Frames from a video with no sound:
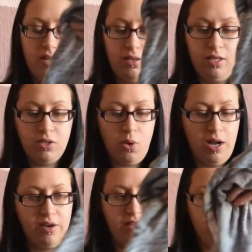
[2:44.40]
it's
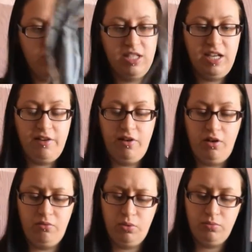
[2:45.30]
quite thick
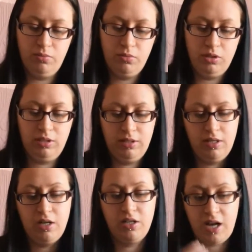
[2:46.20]
material.
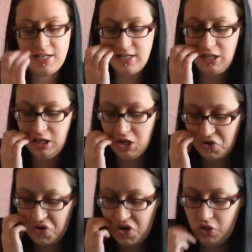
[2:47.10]
And a nice little
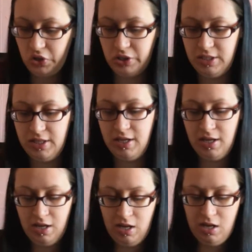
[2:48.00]
hood.
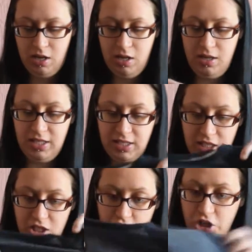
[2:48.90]
This
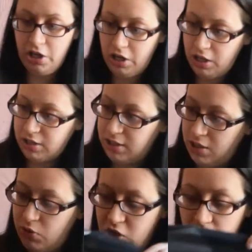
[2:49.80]
t-shirt,
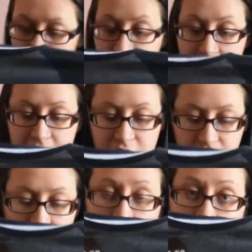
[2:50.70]
which another again,
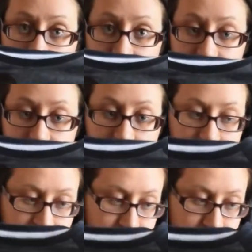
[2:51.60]
£2.50.